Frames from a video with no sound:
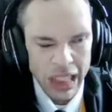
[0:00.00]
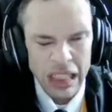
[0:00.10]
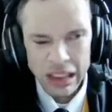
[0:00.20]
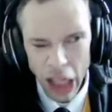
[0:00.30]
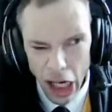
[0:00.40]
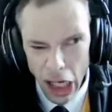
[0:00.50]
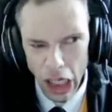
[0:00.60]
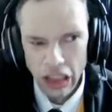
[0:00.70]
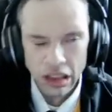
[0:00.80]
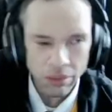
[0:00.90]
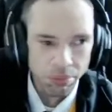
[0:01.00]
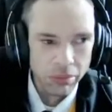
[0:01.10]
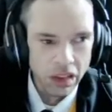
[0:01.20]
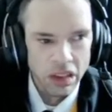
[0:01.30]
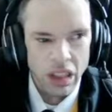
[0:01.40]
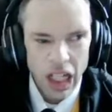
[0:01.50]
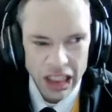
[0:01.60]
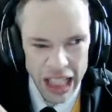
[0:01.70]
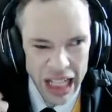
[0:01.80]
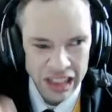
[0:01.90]
It's hard. I
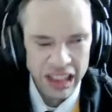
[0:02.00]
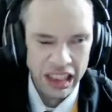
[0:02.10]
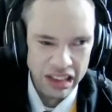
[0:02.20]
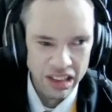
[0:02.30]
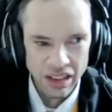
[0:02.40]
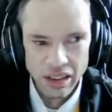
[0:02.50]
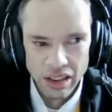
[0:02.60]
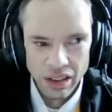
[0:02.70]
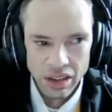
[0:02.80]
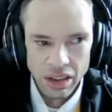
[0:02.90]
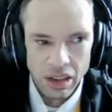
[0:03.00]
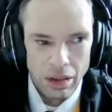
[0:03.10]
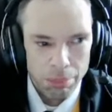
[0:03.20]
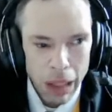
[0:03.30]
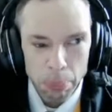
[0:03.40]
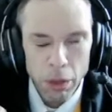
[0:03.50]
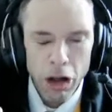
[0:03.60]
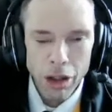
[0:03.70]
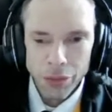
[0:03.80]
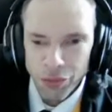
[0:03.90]
get it.
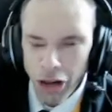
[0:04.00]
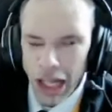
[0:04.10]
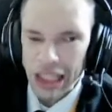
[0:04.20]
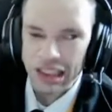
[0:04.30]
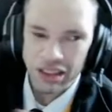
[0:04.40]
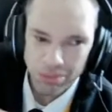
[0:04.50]
People are afraid